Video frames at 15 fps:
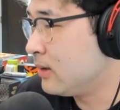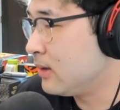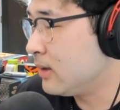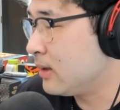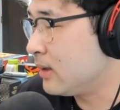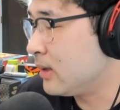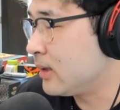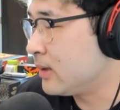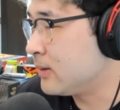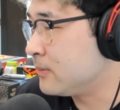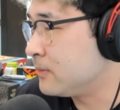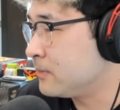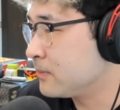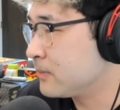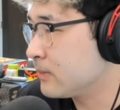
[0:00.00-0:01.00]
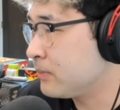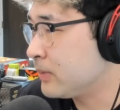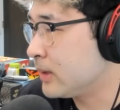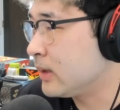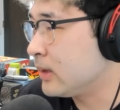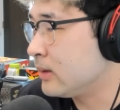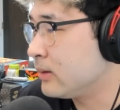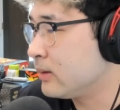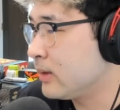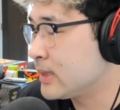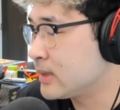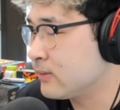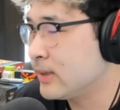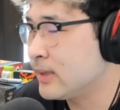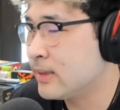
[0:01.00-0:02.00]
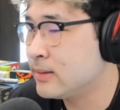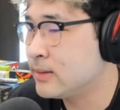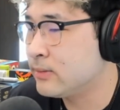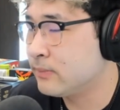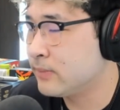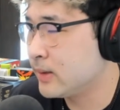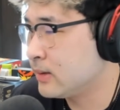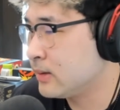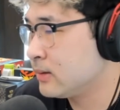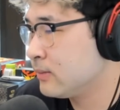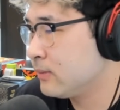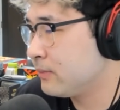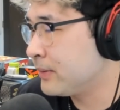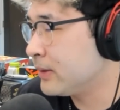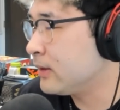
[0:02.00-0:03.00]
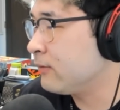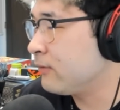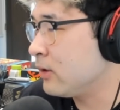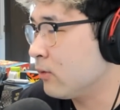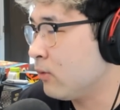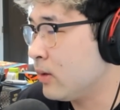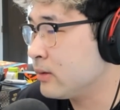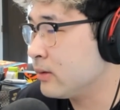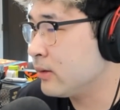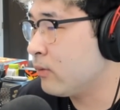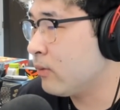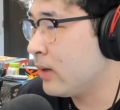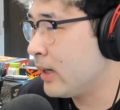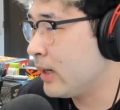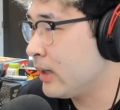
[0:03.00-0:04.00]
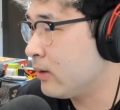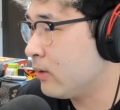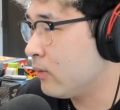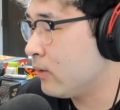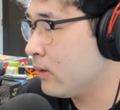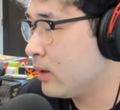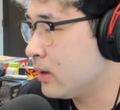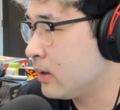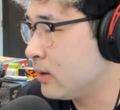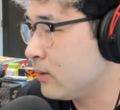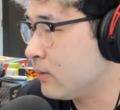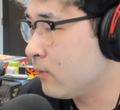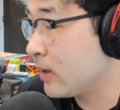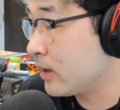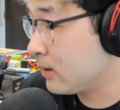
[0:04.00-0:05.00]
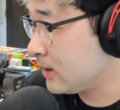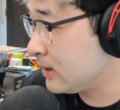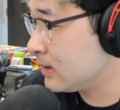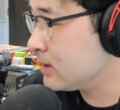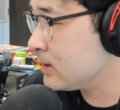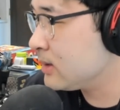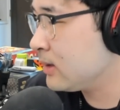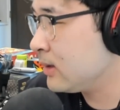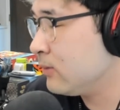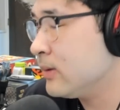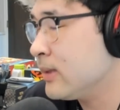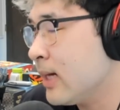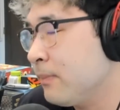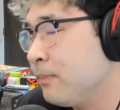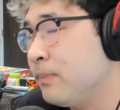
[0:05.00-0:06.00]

But as of right now, he's doing better. But if you're wondering why, where he is, he will not